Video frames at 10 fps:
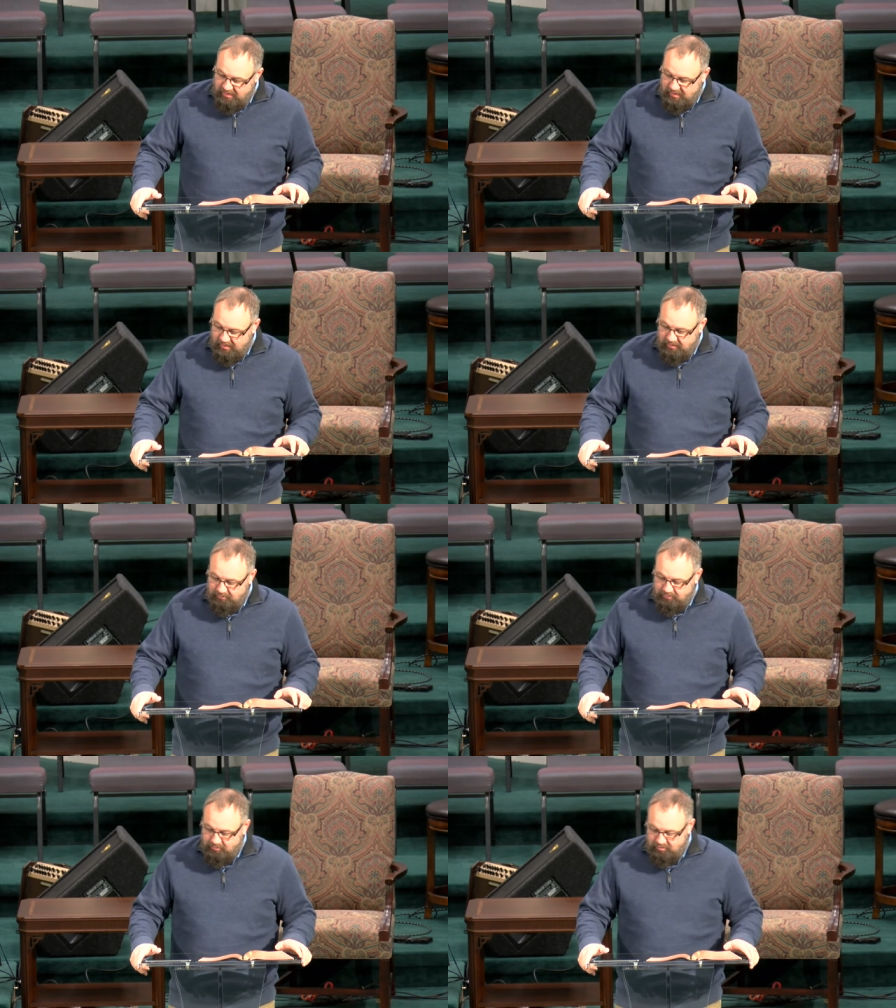
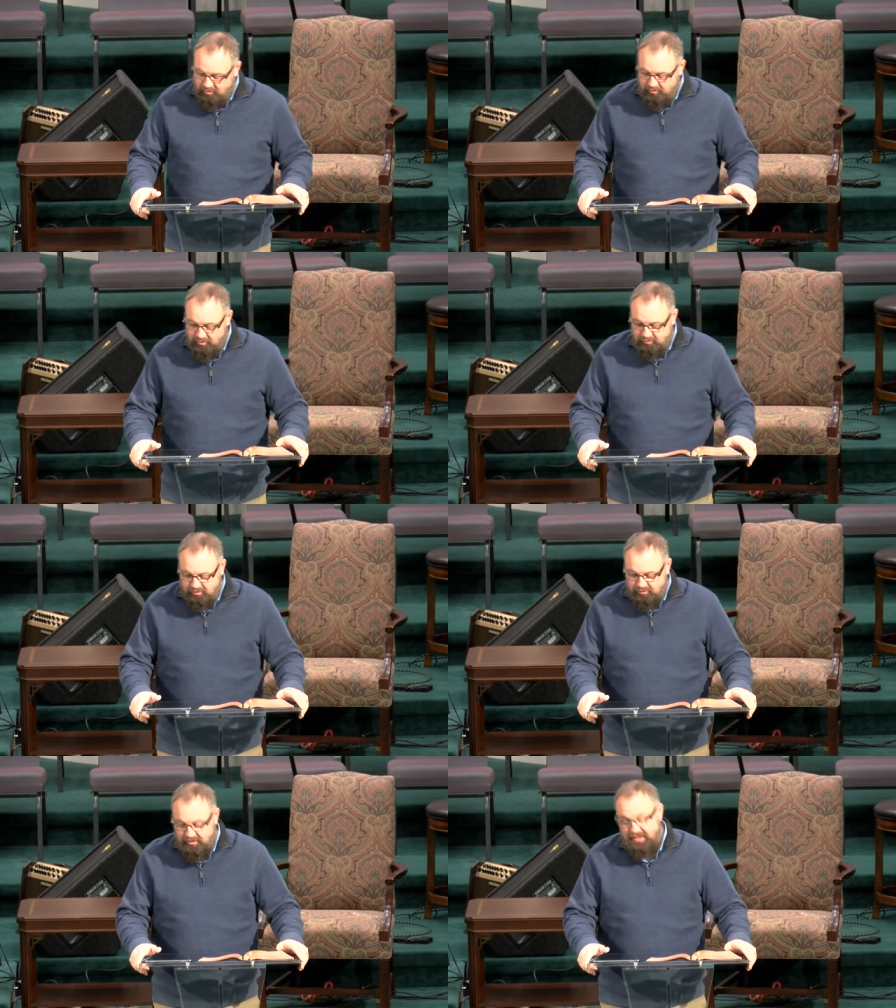Um, so those
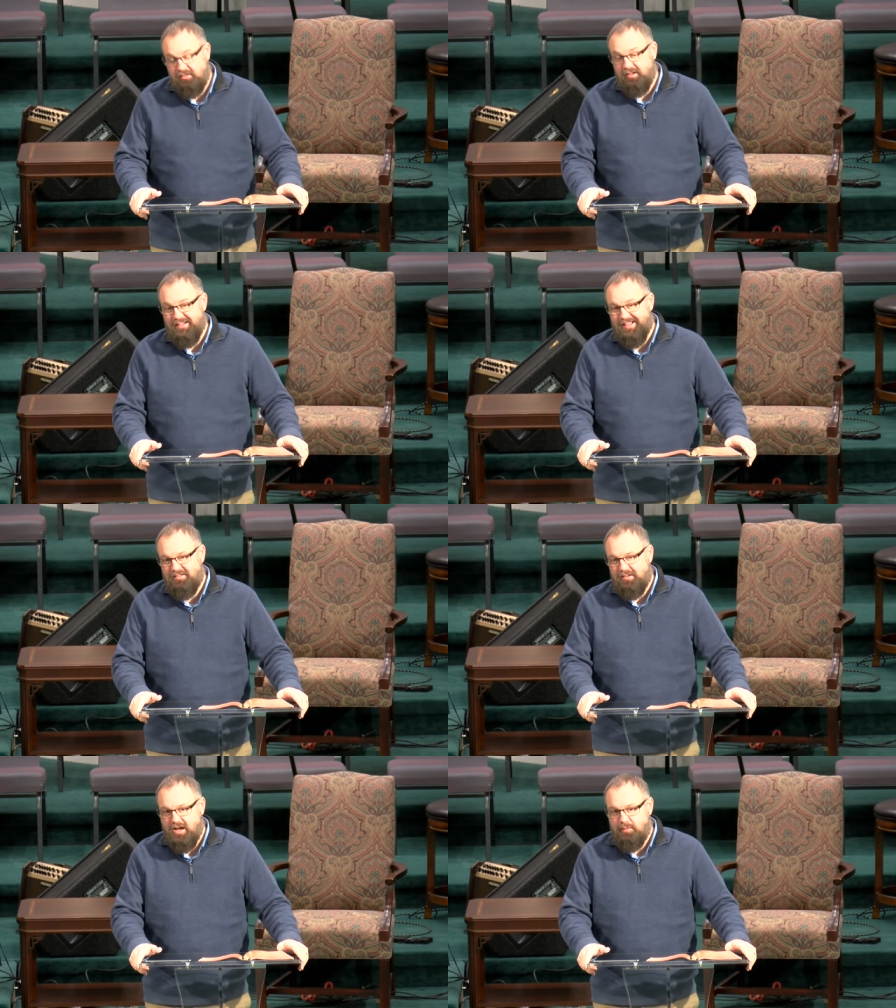are that's a
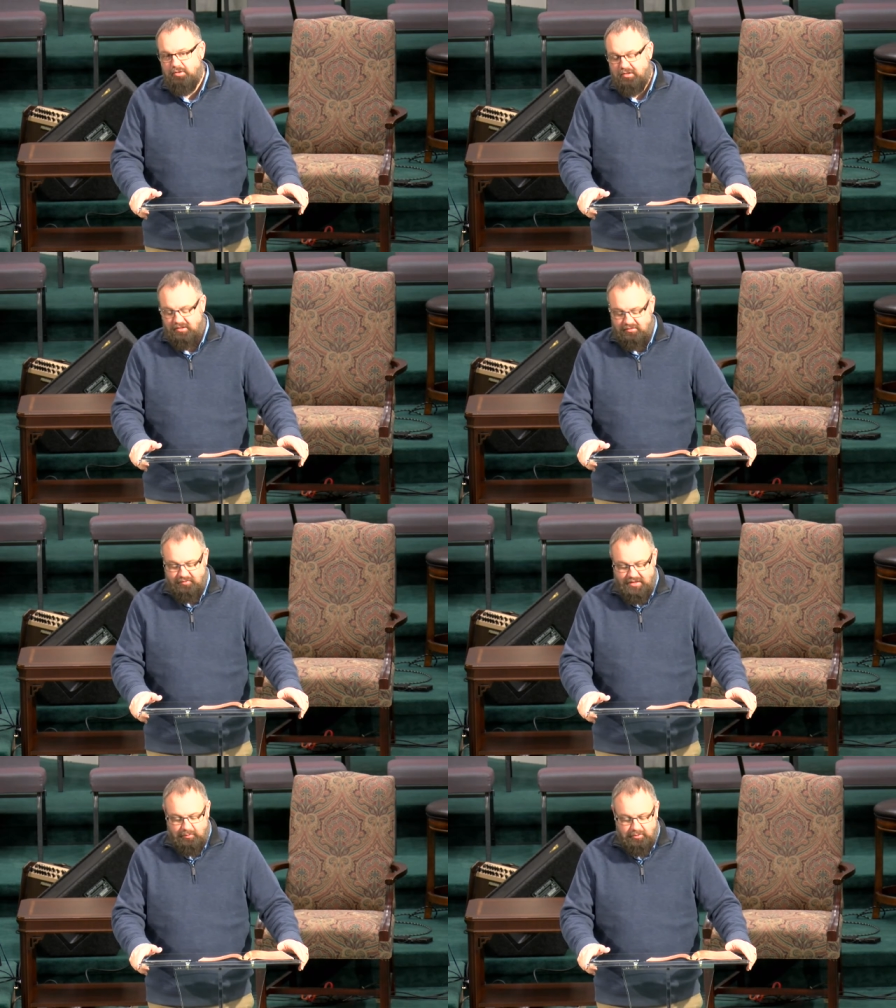that's an option that's
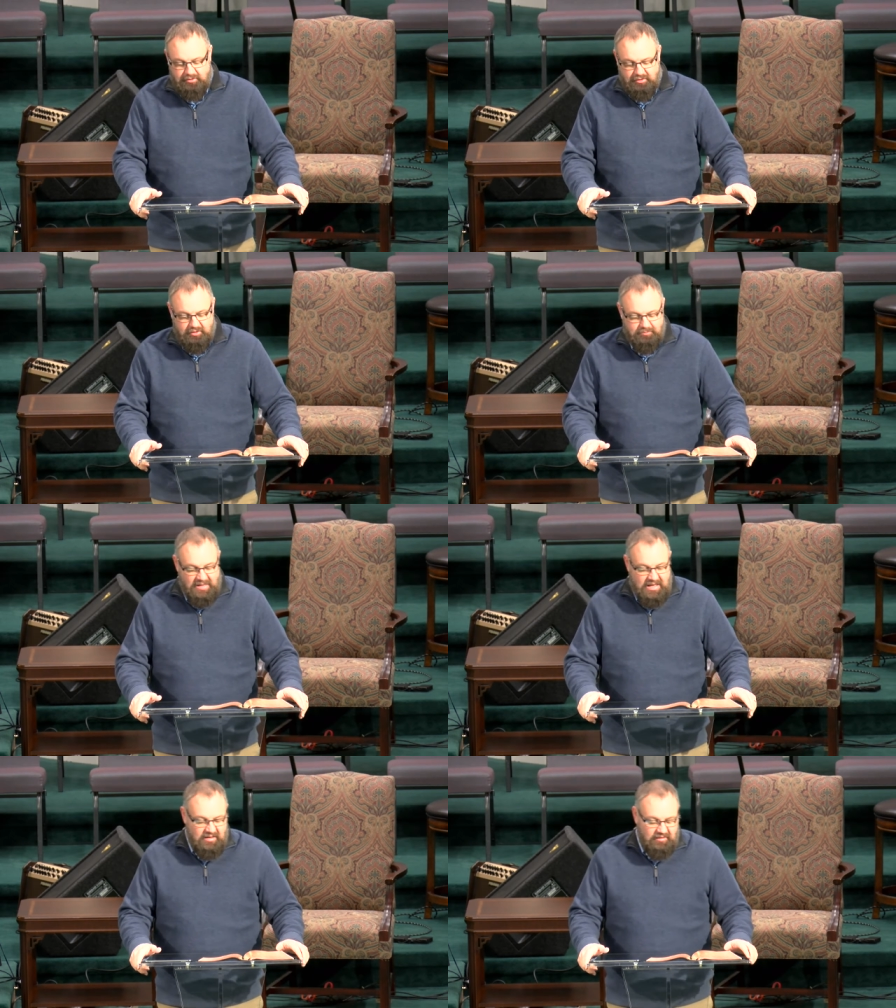available to you.
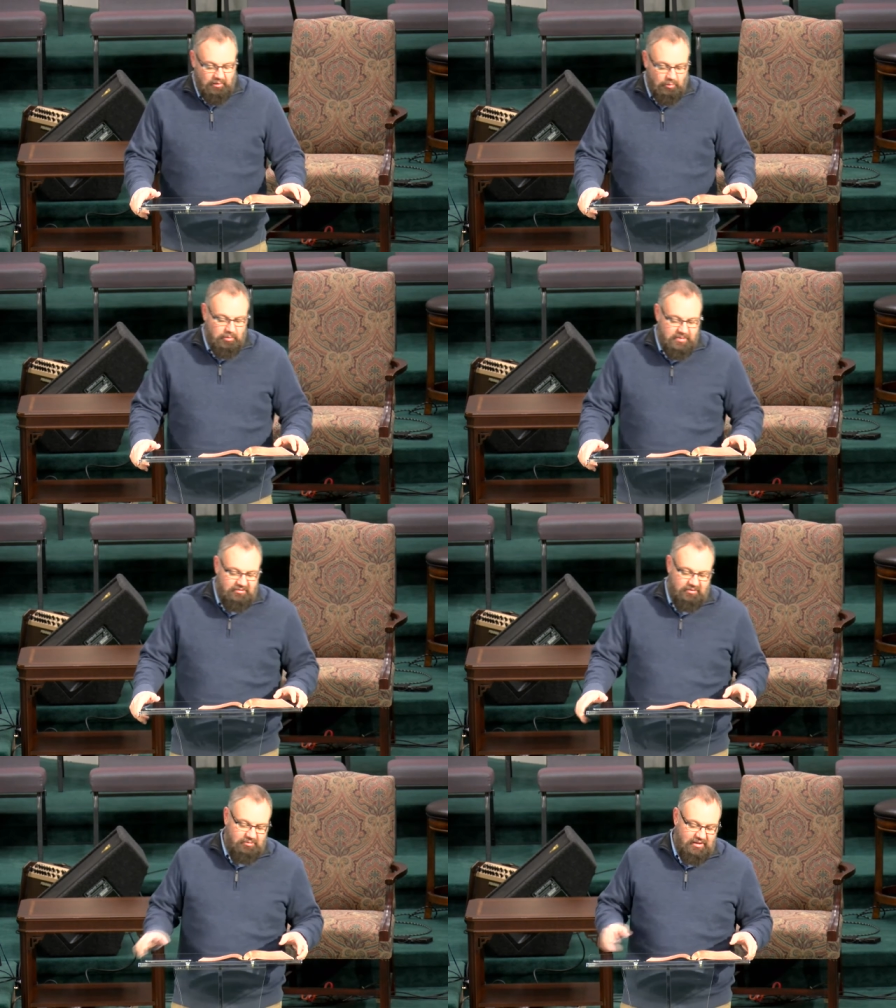There will be
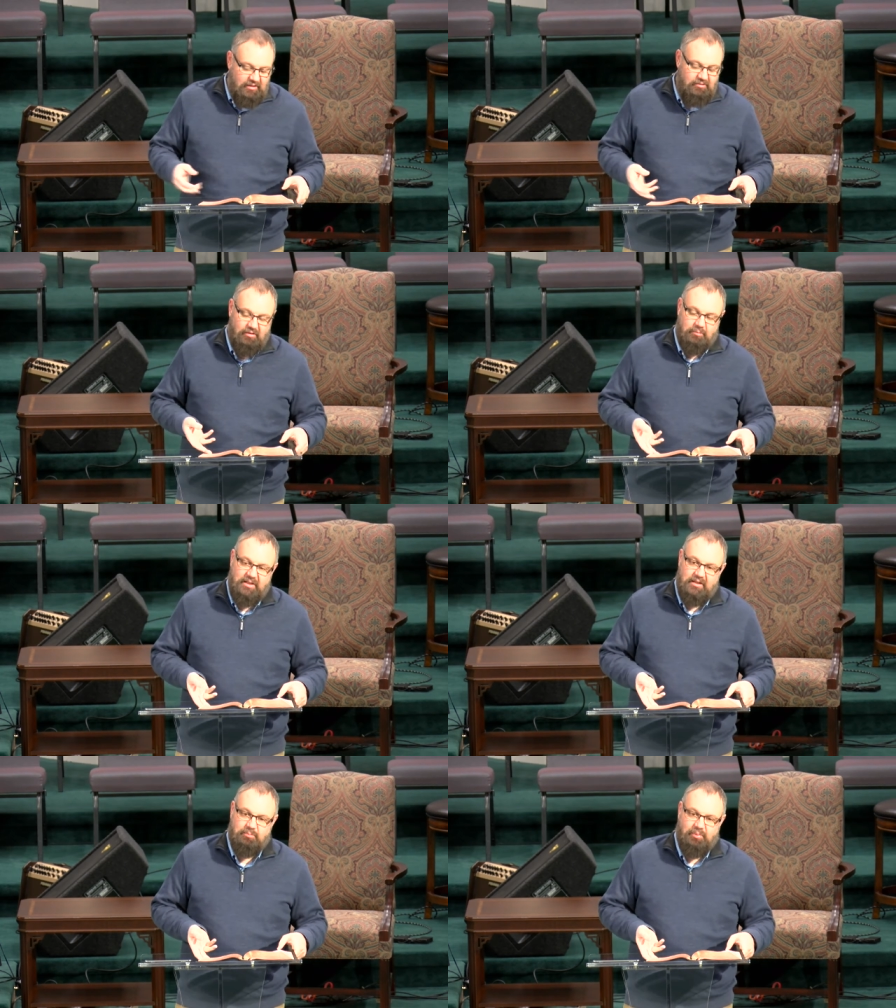some things that'll
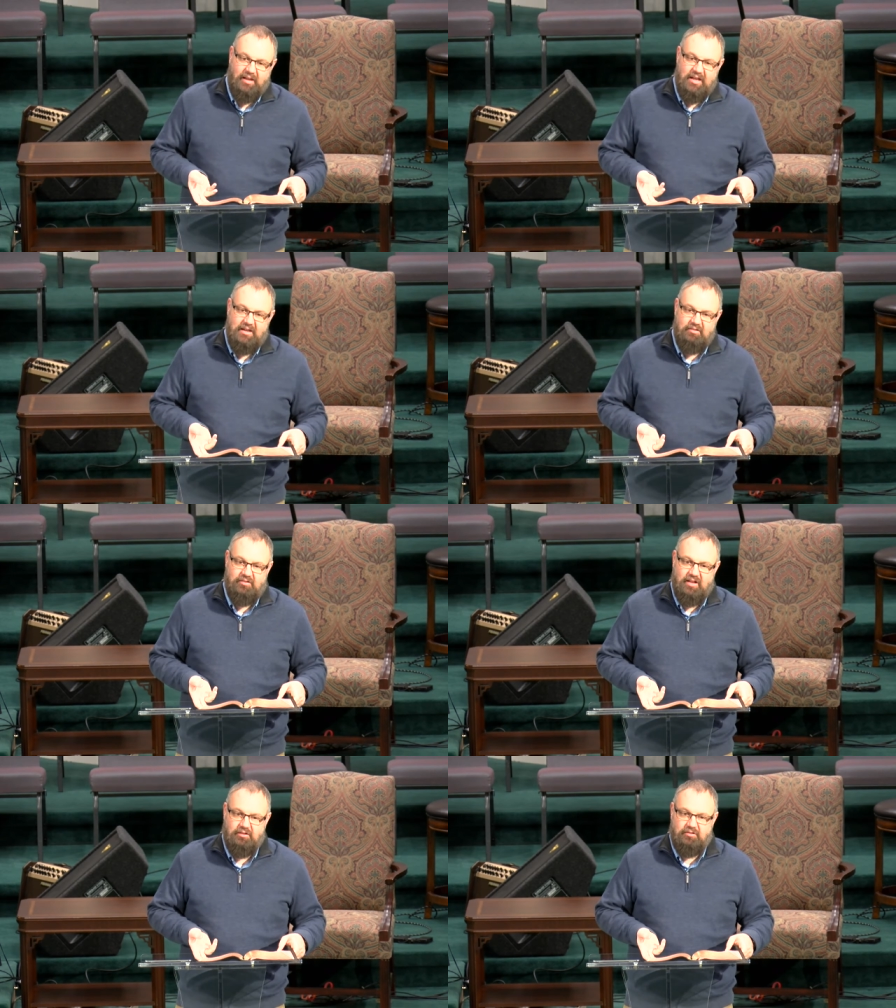be in place
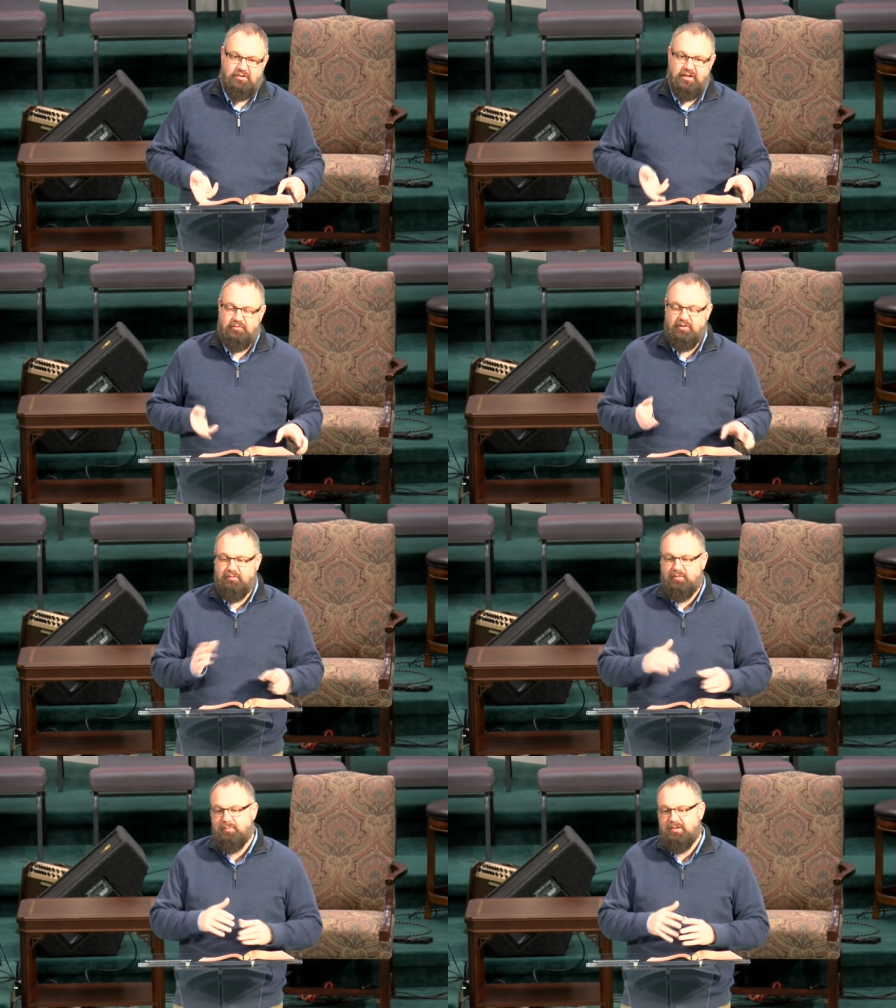that are
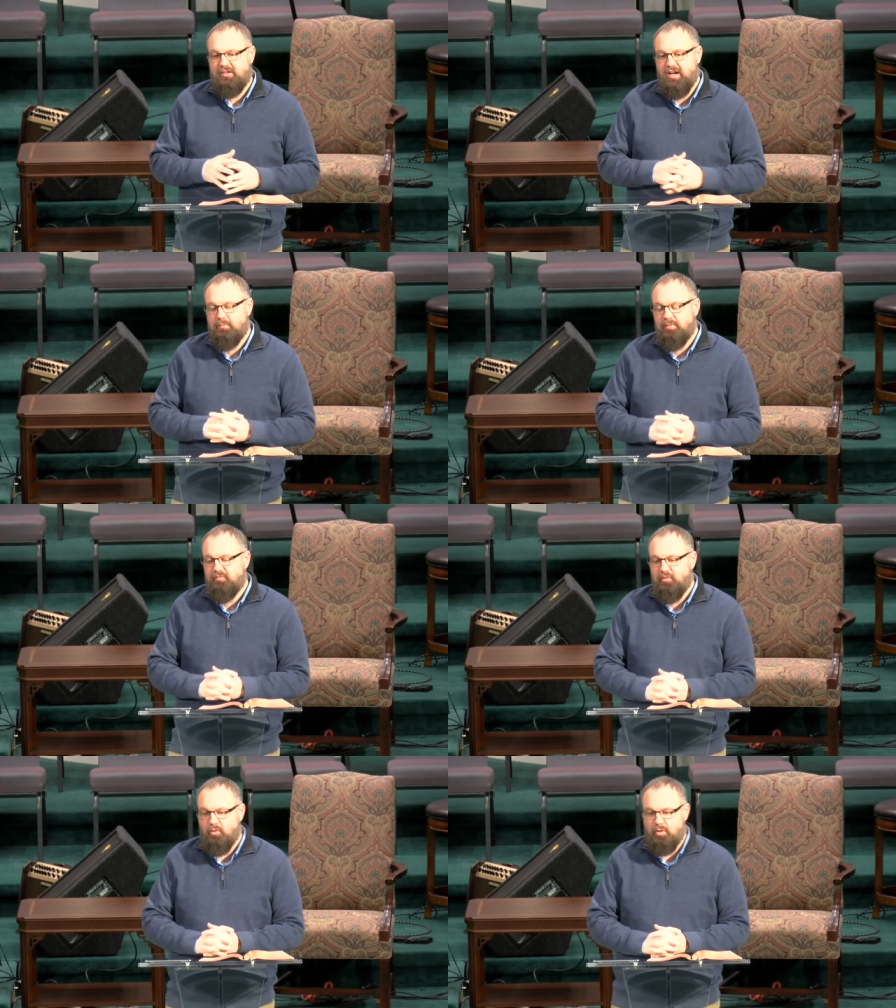different from the time
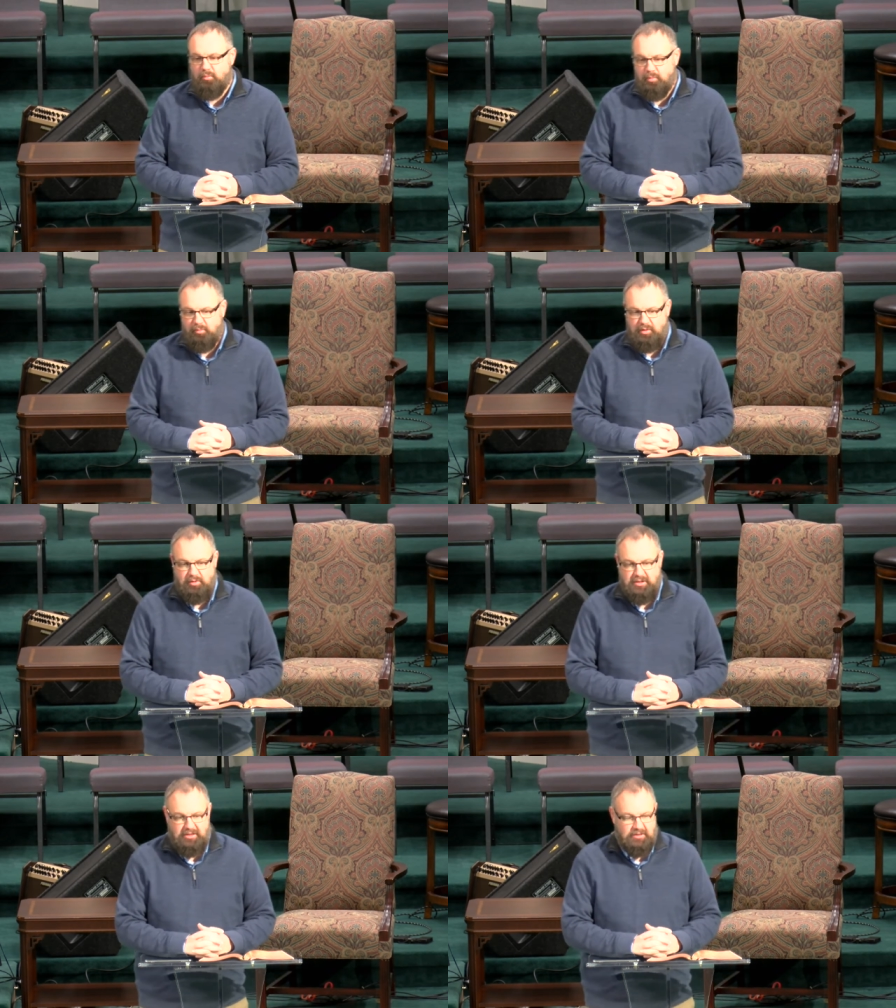before when we
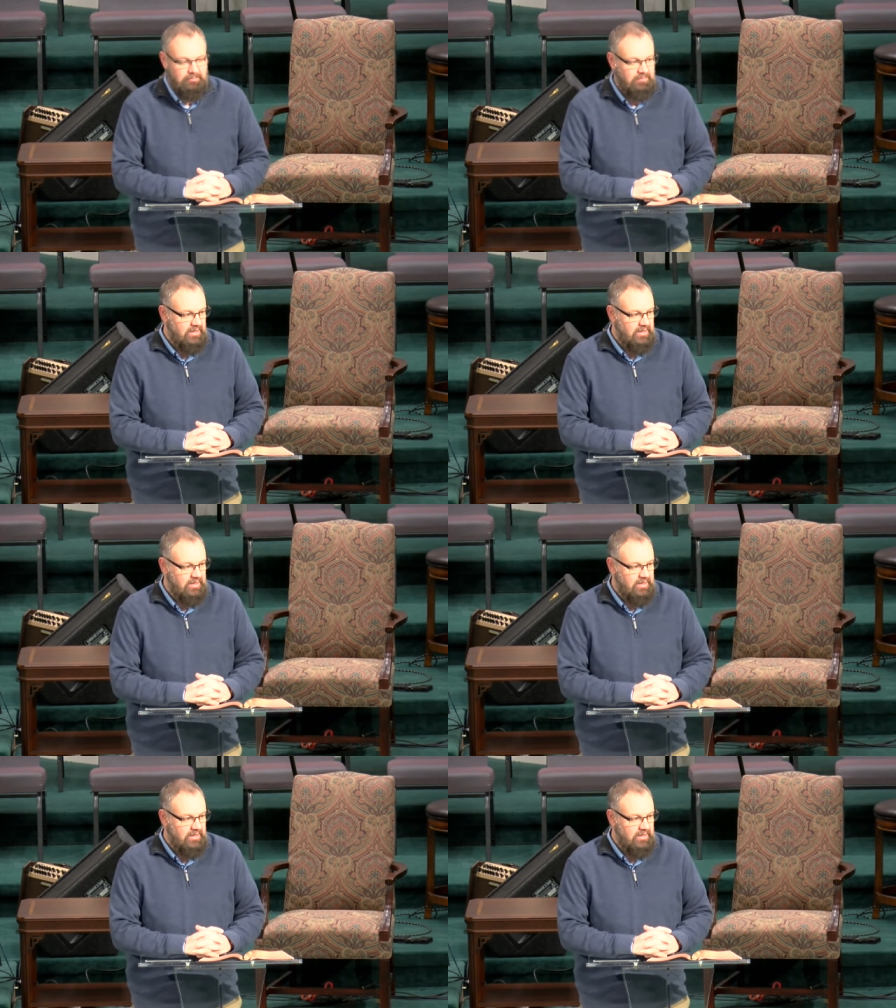were here.